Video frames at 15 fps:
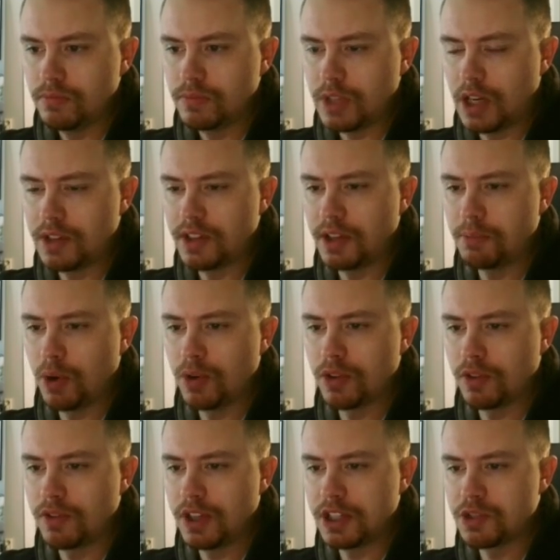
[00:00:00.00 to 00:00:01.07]
I think both
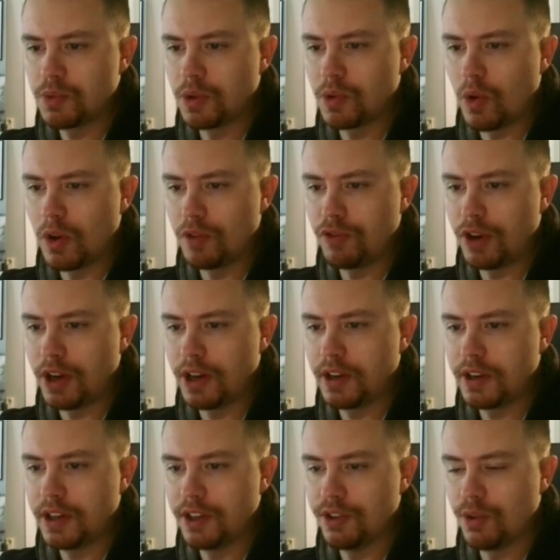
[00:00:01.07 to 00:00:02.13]
of these will qualify
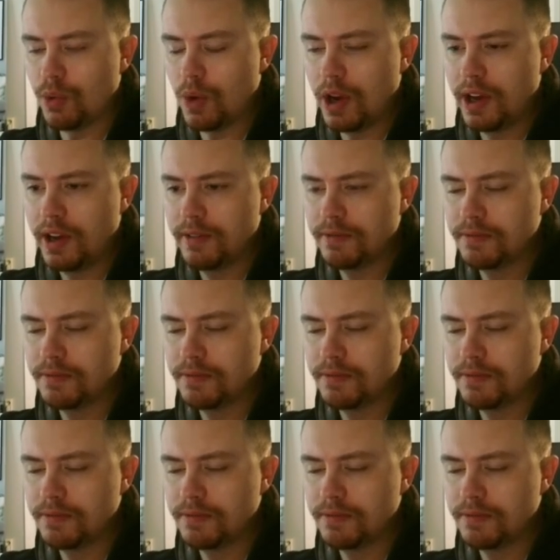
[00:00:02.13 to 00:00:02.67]
either way.